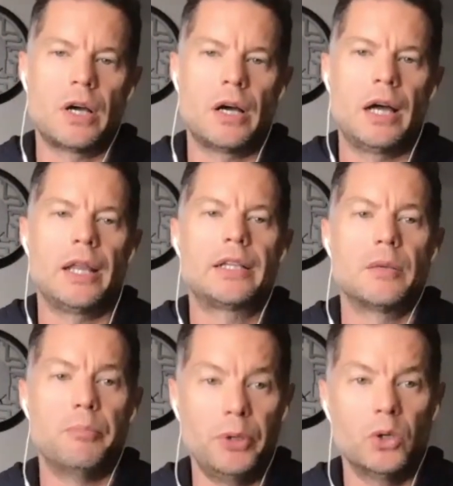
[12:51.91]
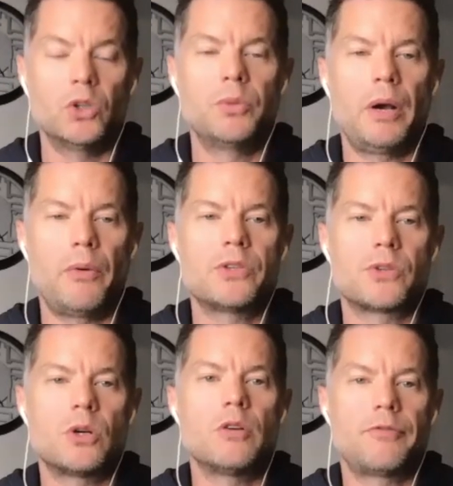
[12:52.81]
I like to build my
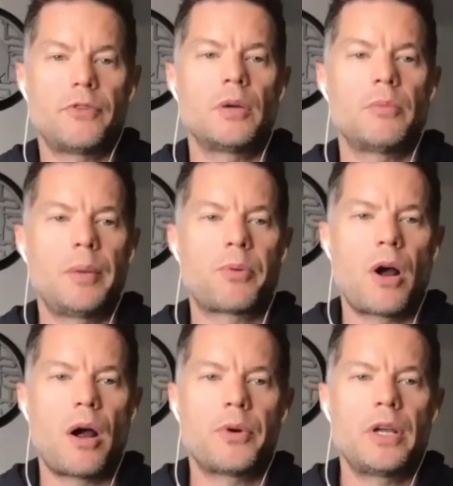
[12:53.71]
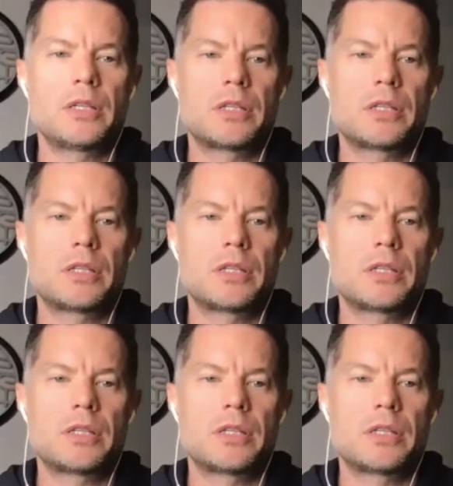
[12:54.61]
reserve on my properties.